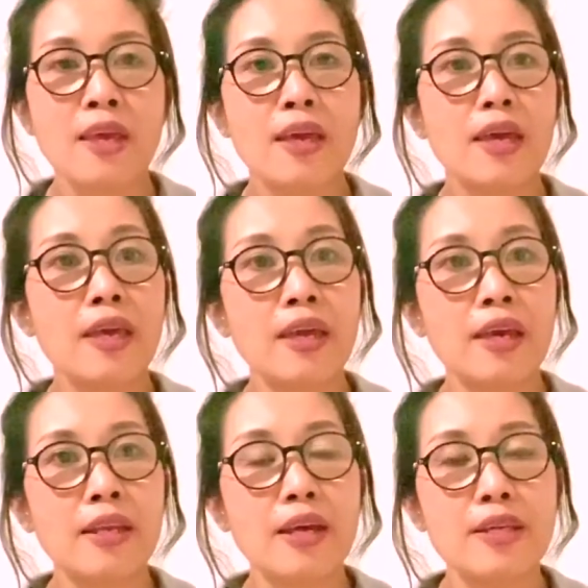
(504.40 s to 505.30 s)

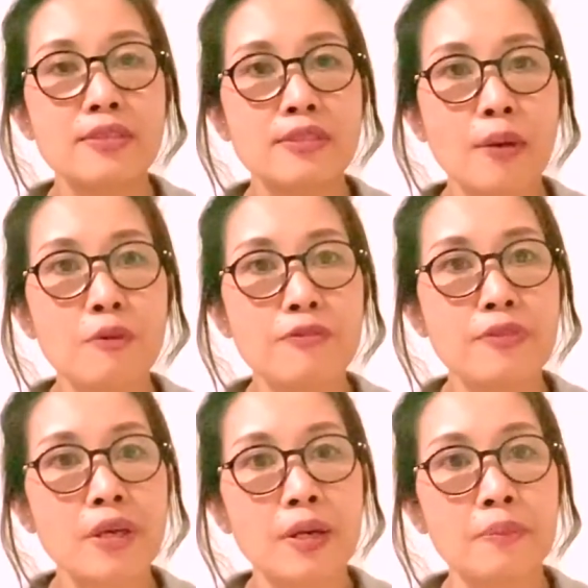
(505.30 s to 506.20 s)
And some of
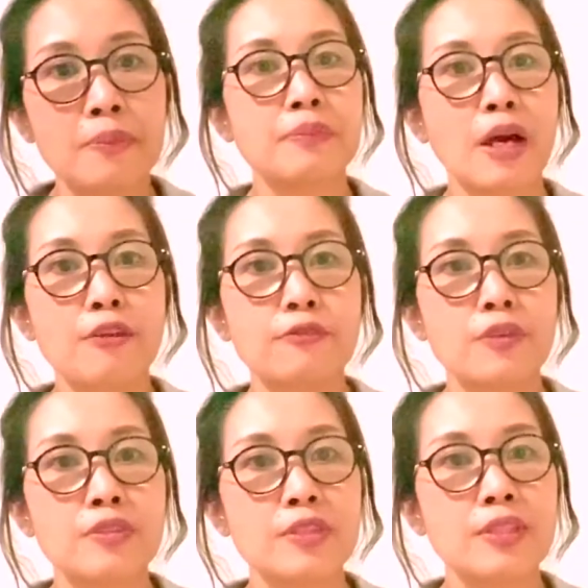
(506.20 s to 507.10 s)
them,
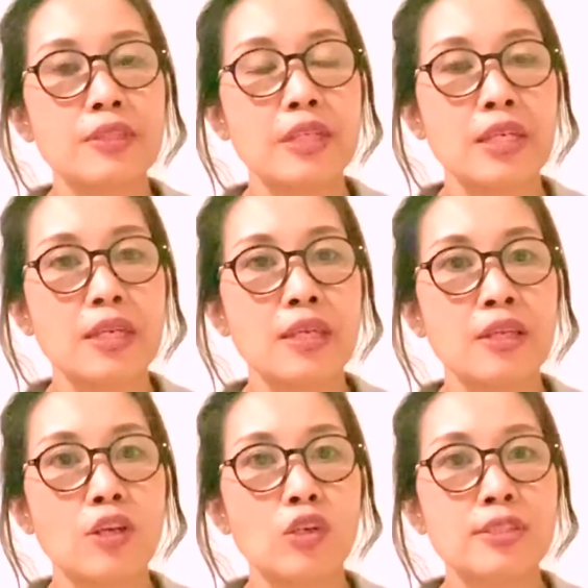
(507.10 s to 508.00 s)

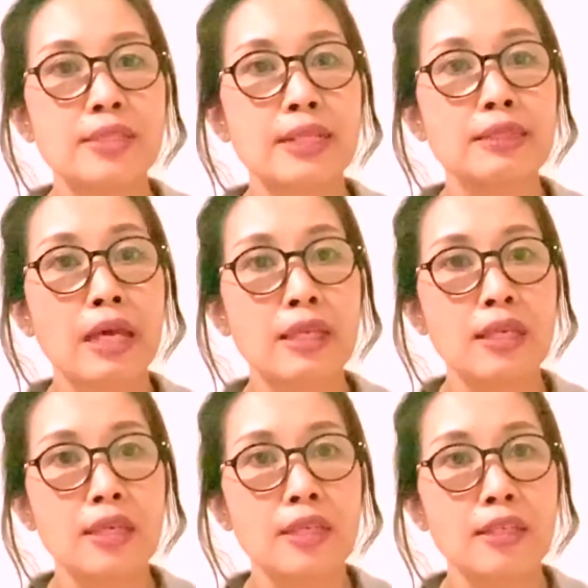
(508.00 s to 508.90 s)
unfortunately, are still
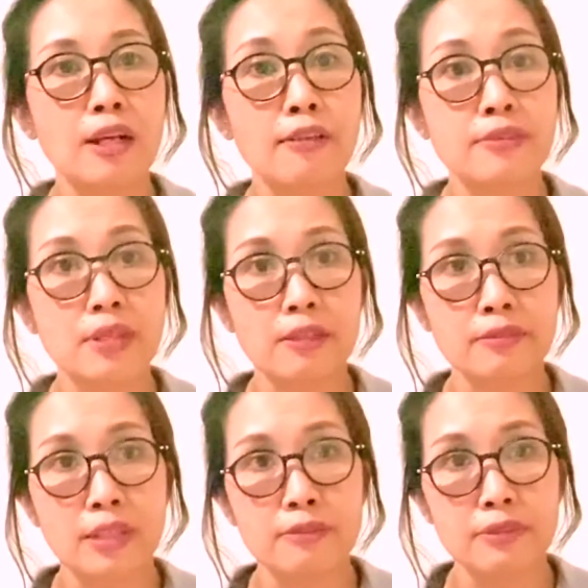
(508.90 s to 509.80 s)
lacking of
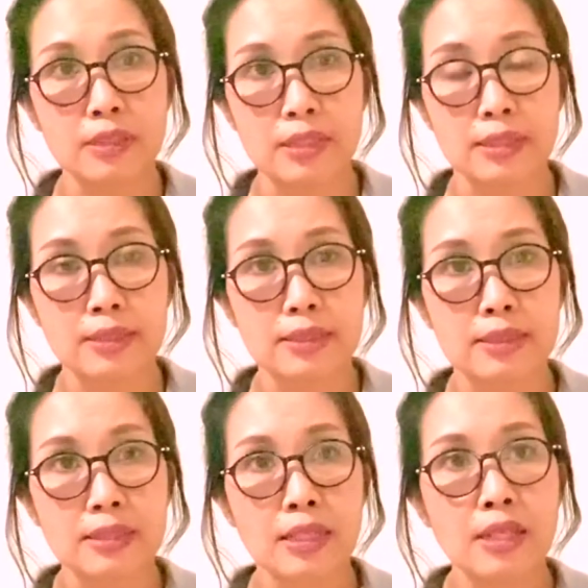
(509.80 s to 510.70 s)

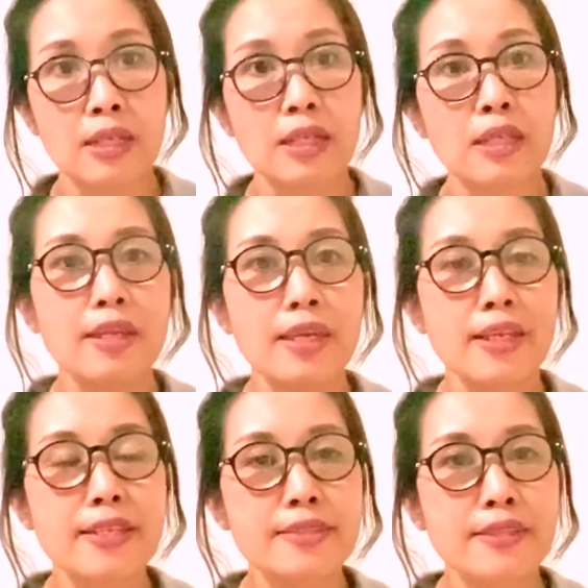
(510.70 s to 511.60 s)
self-confidence. And
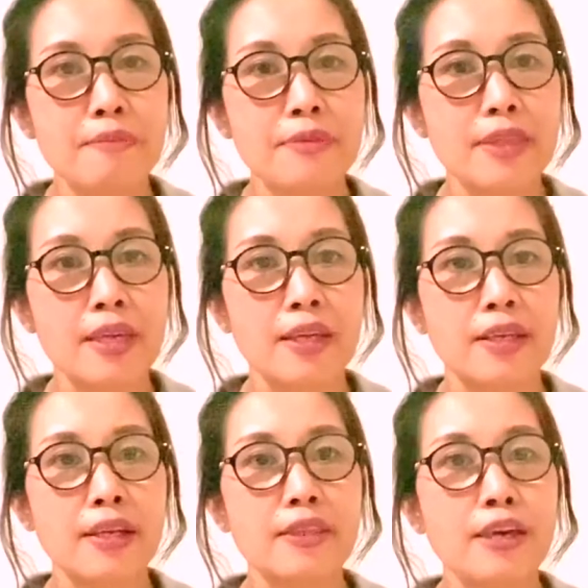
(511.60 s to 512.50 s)
it is
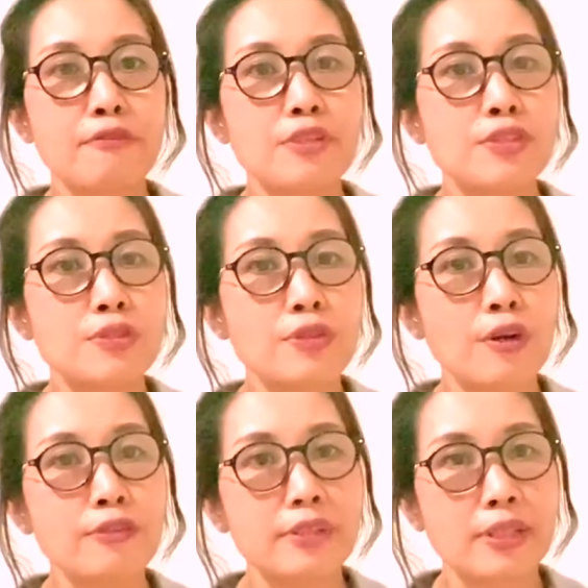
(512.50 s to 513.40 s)
something that we should
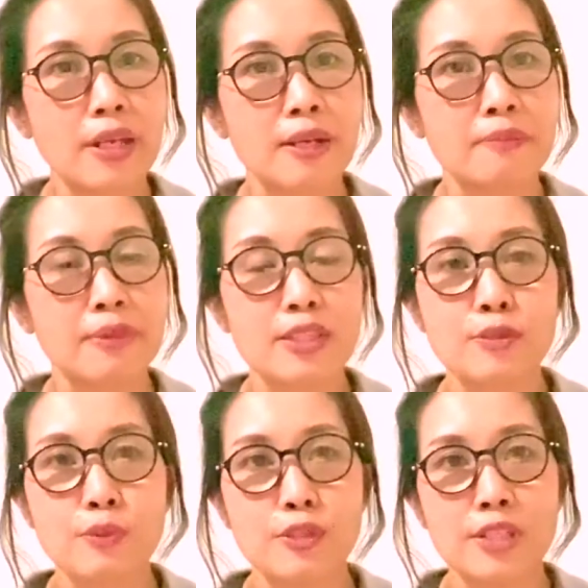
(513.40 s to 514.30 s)
overcome,
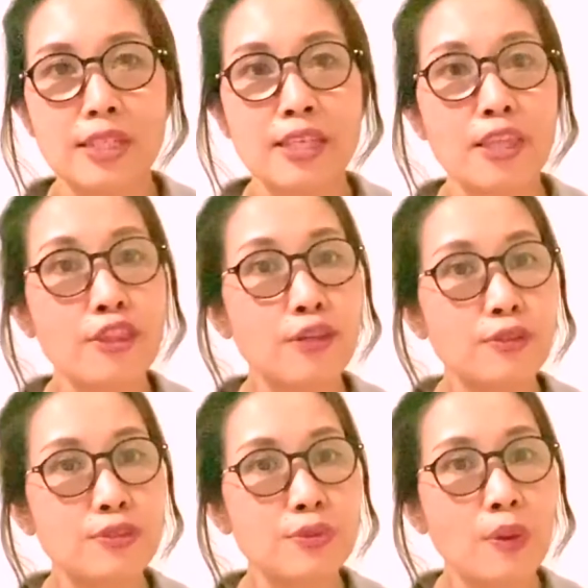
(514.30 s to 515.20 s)
especially
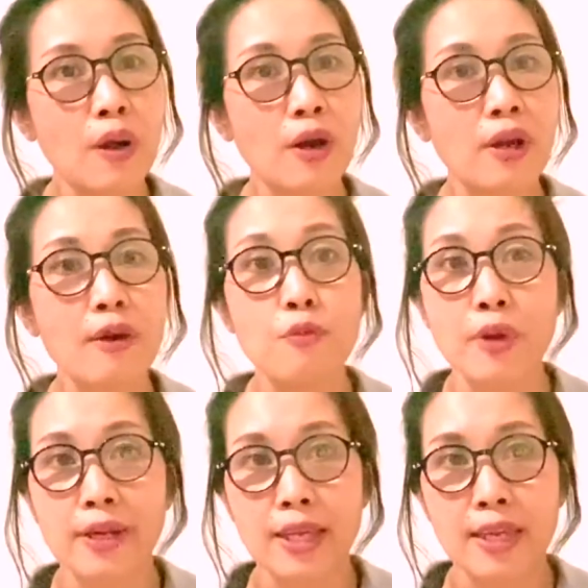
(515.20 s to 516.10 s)
those who are
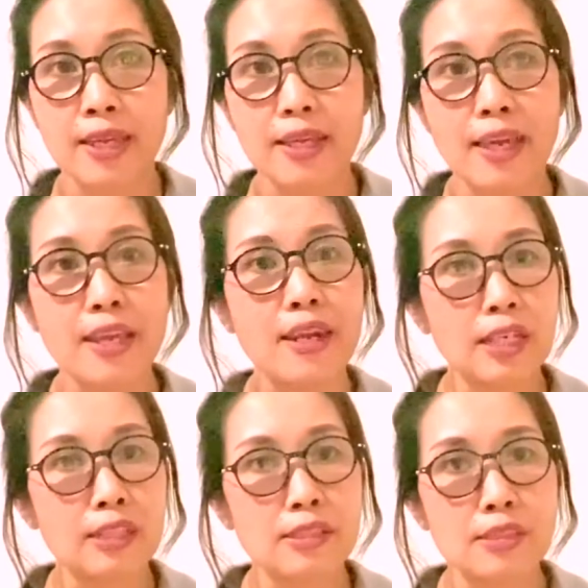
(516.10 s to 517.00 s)
working in
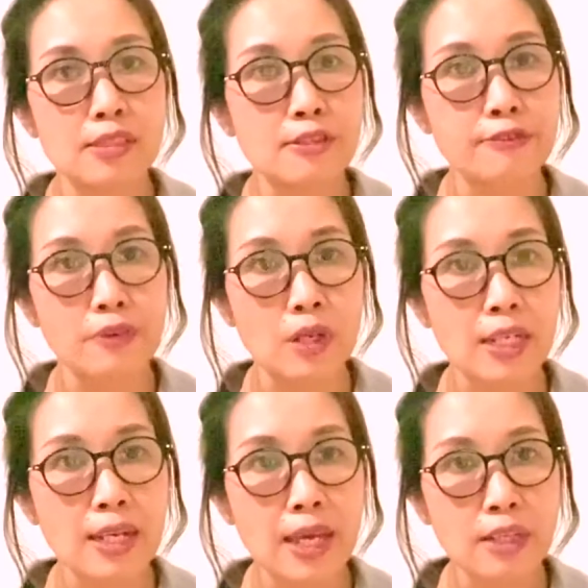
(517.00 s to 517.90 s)
English as a
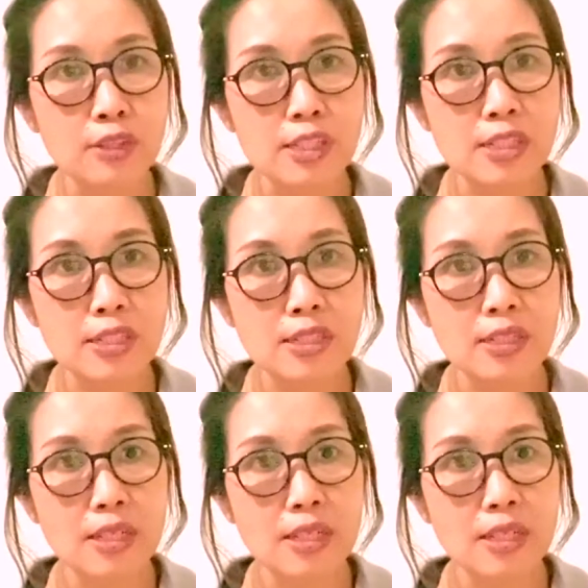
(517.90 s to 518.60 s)
foreign language